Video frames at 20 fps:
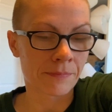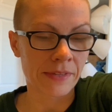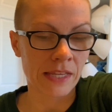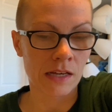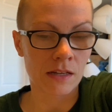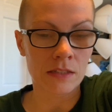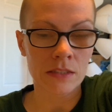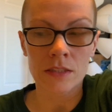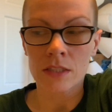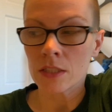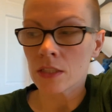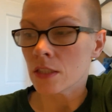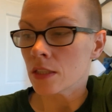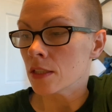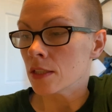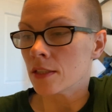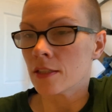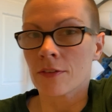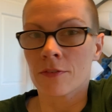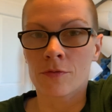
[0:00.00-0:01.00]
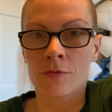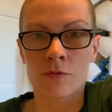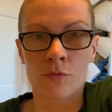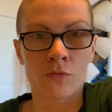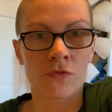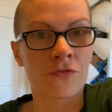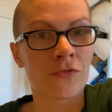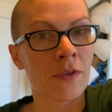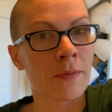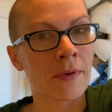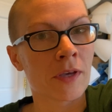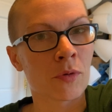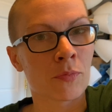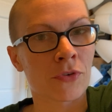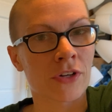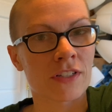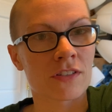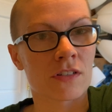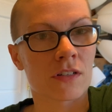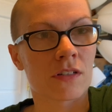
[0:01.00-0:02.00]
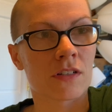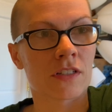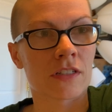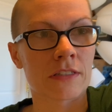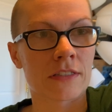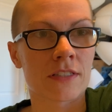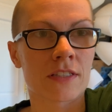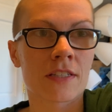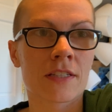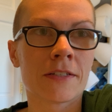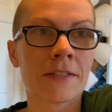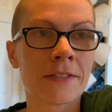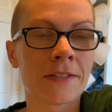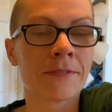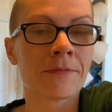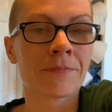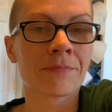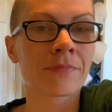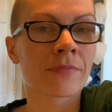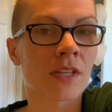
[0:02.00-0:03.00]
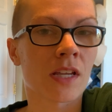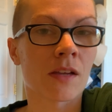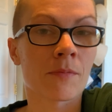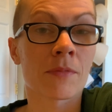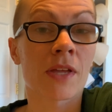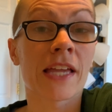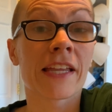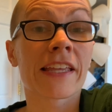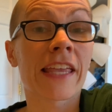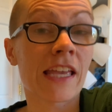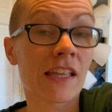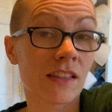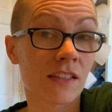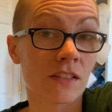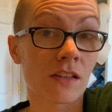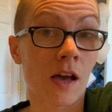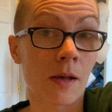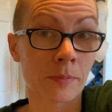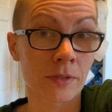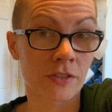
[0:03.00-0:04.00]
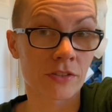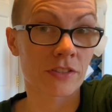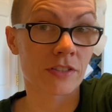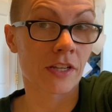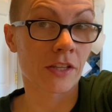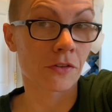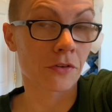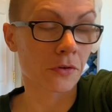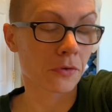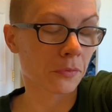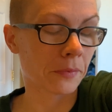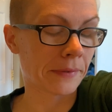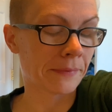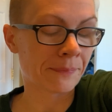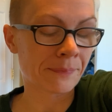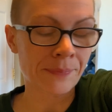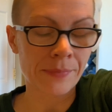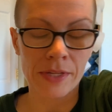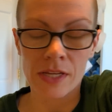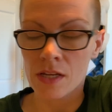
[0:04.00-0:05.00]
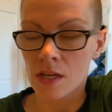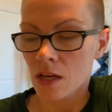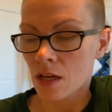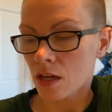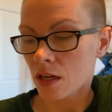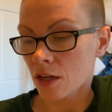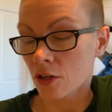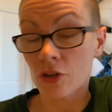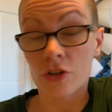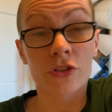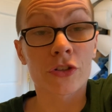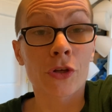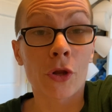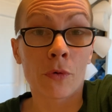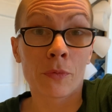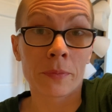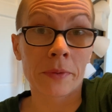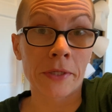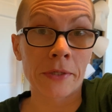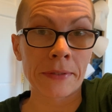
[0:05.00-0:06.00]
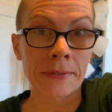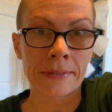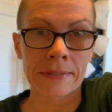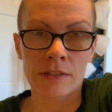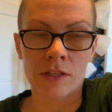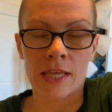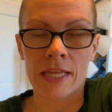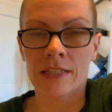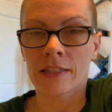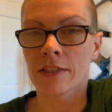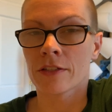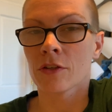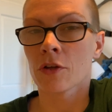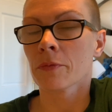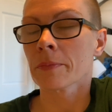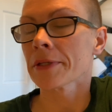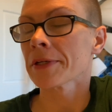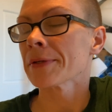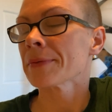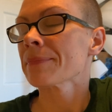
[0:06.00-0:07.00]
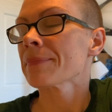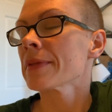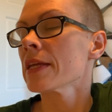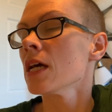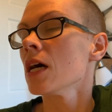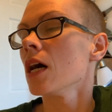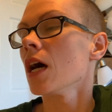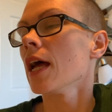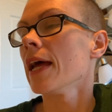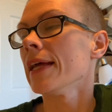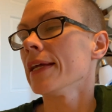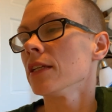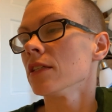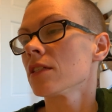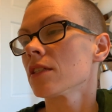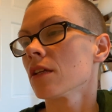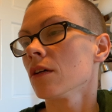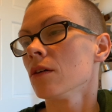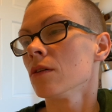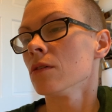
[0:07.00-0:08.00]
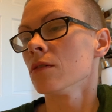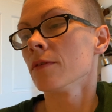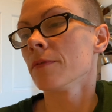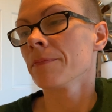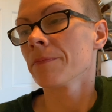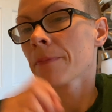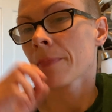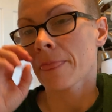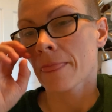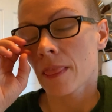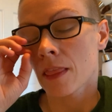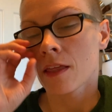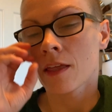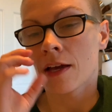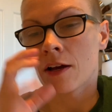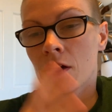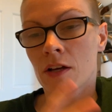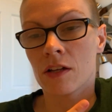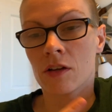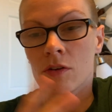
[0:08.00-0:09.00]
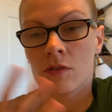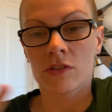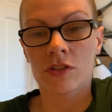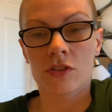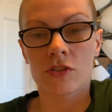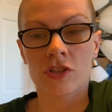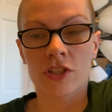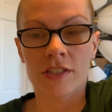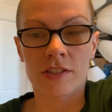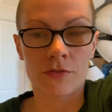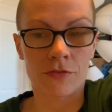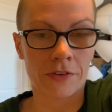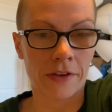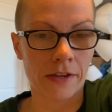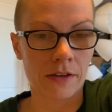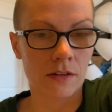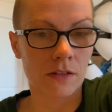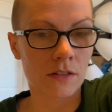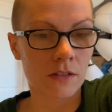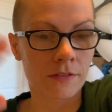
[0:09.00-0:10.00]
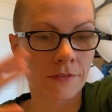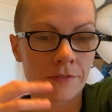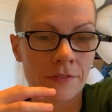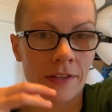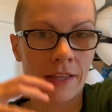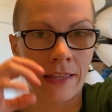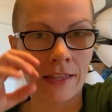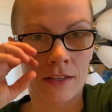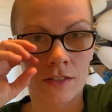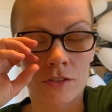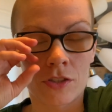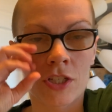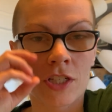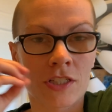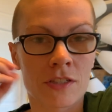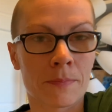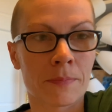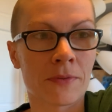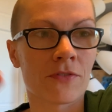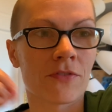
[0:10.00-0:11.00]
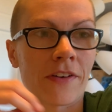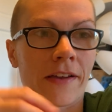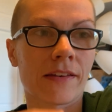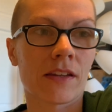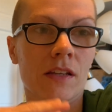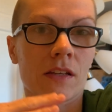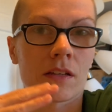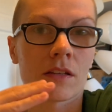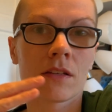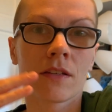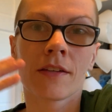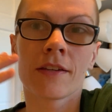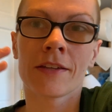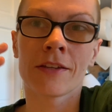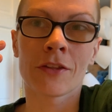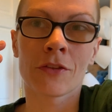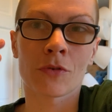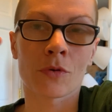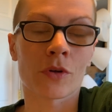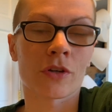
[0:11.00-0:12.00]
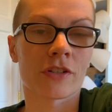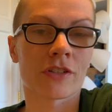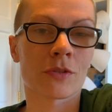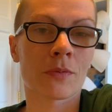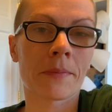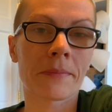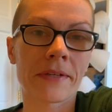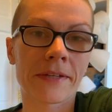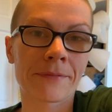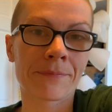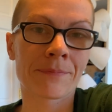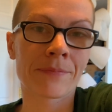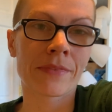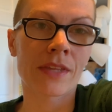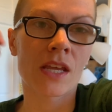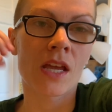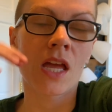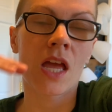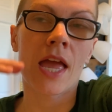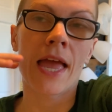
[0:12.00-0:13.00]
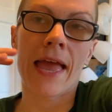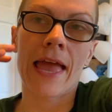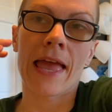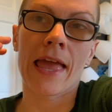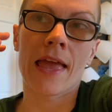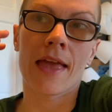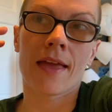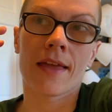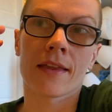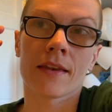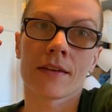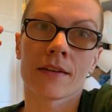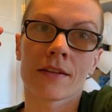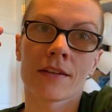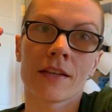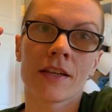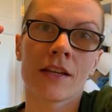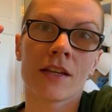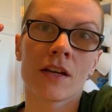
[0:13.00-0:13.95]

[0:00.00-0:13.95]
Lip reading: yeah. Female breaststrokers, and Caitlin Dobler is another good one, Caitlin Dobler. And so she's a fighter and she's been fighting through her swimming and